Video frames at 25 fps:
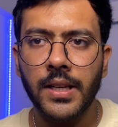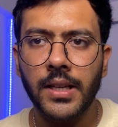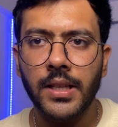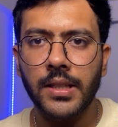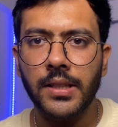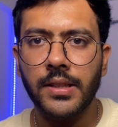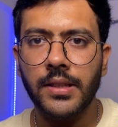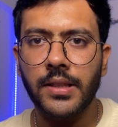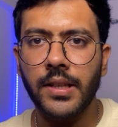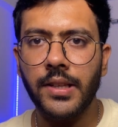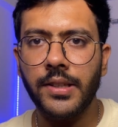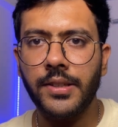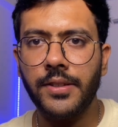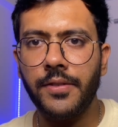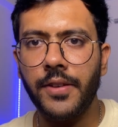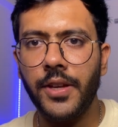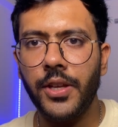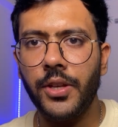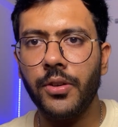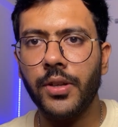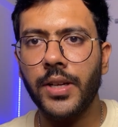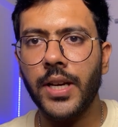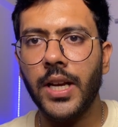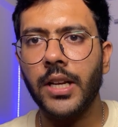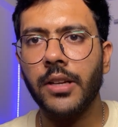This way
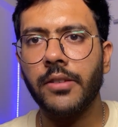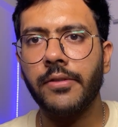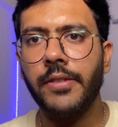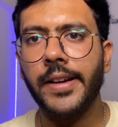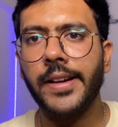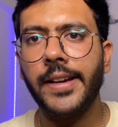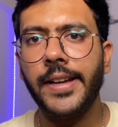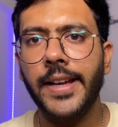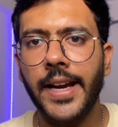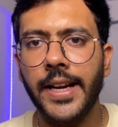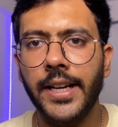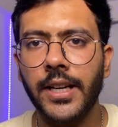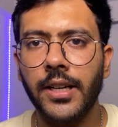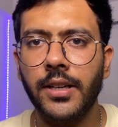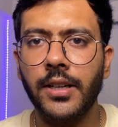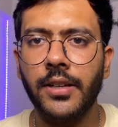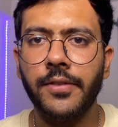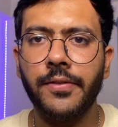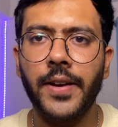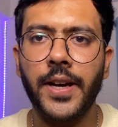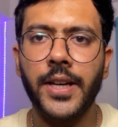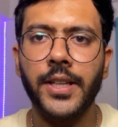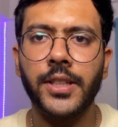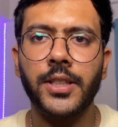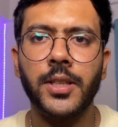you can quickly
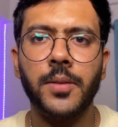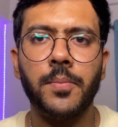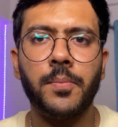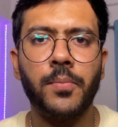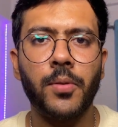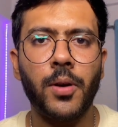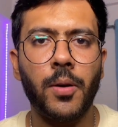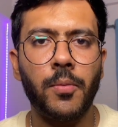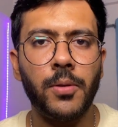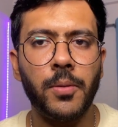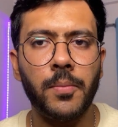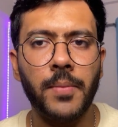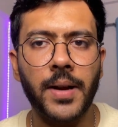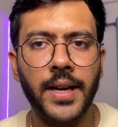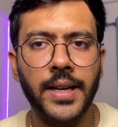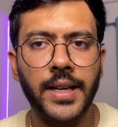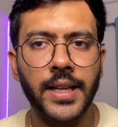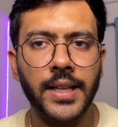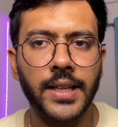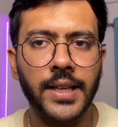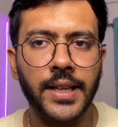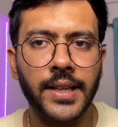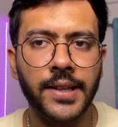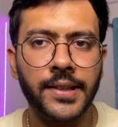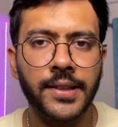identify the
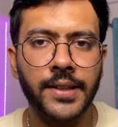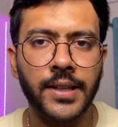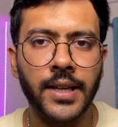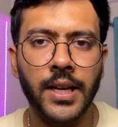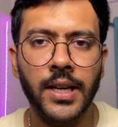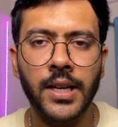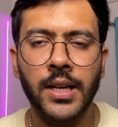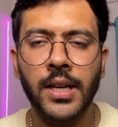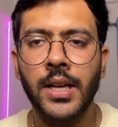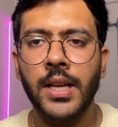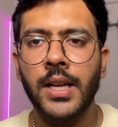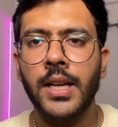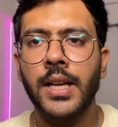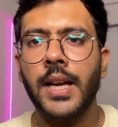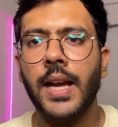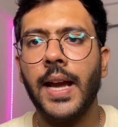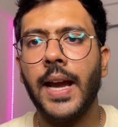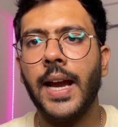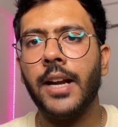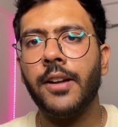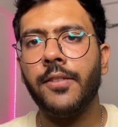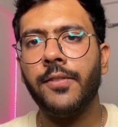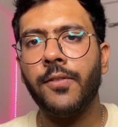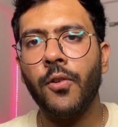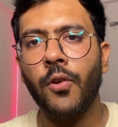problematic area
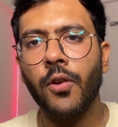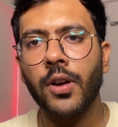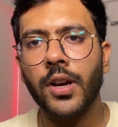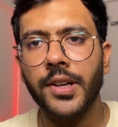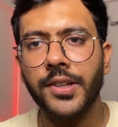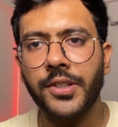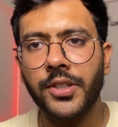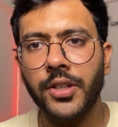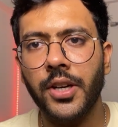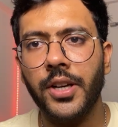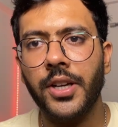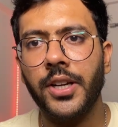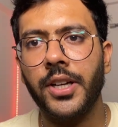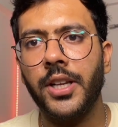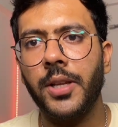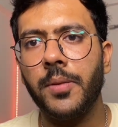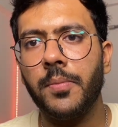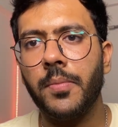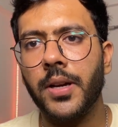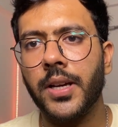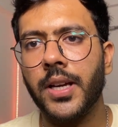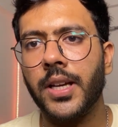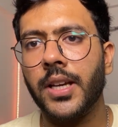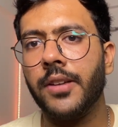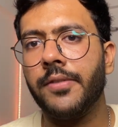and focus your
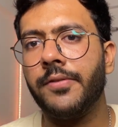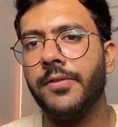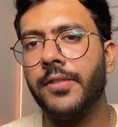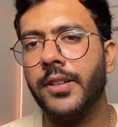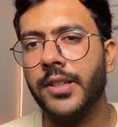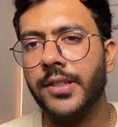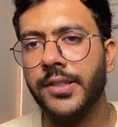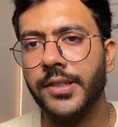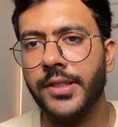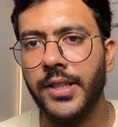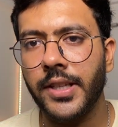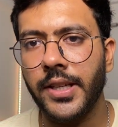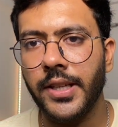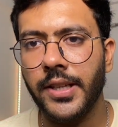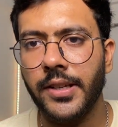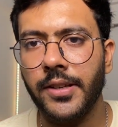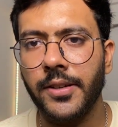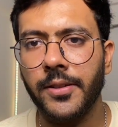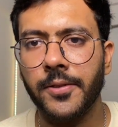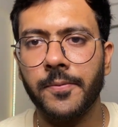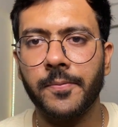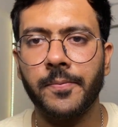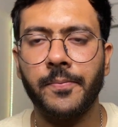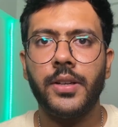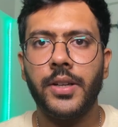debugging efforts there.
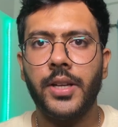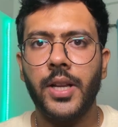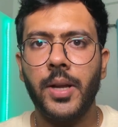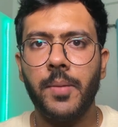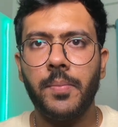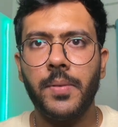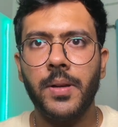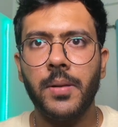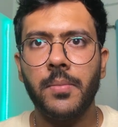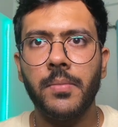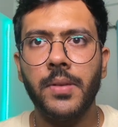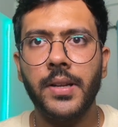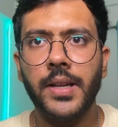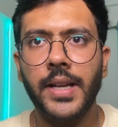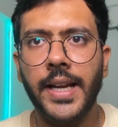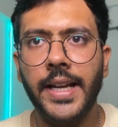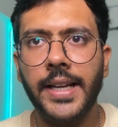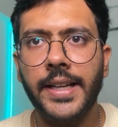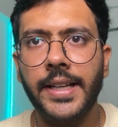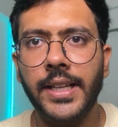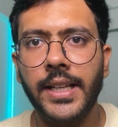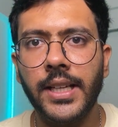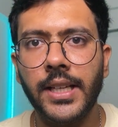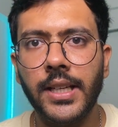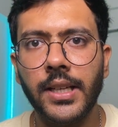Tip number
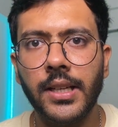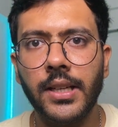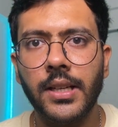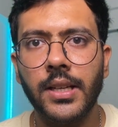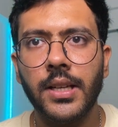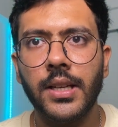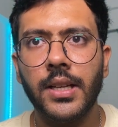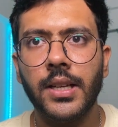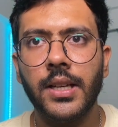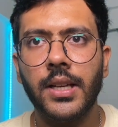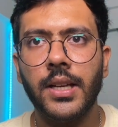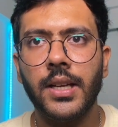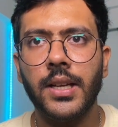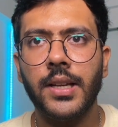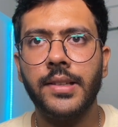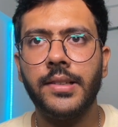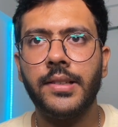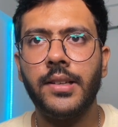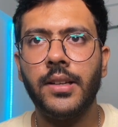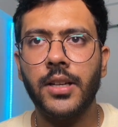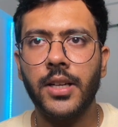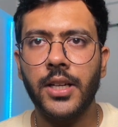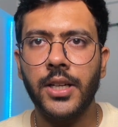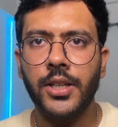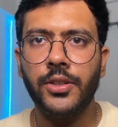18 is
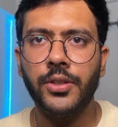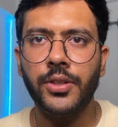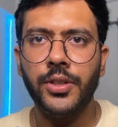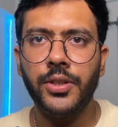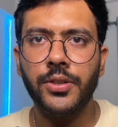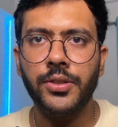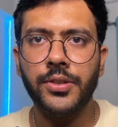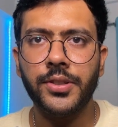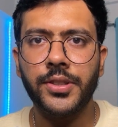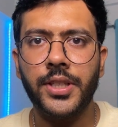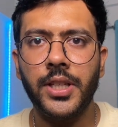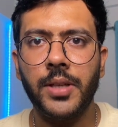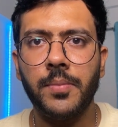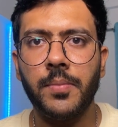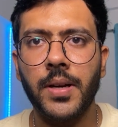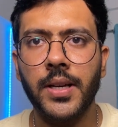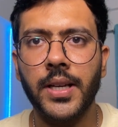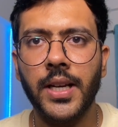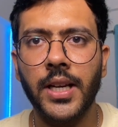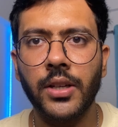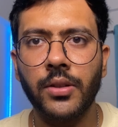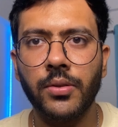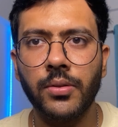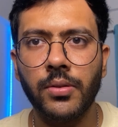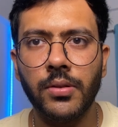learn to use
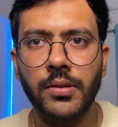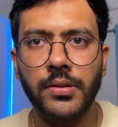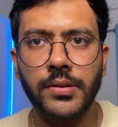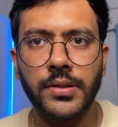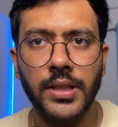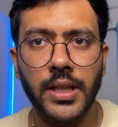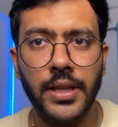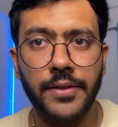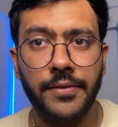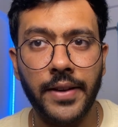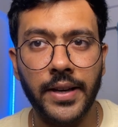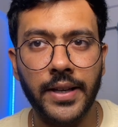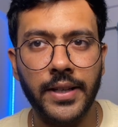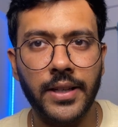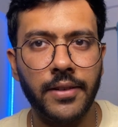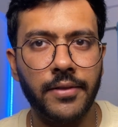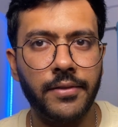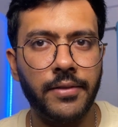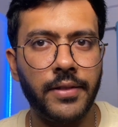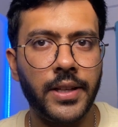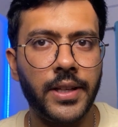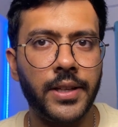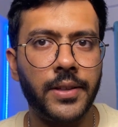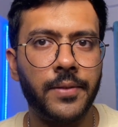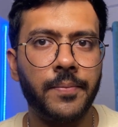debugging tools
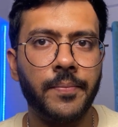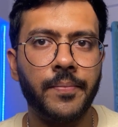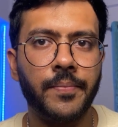effectively.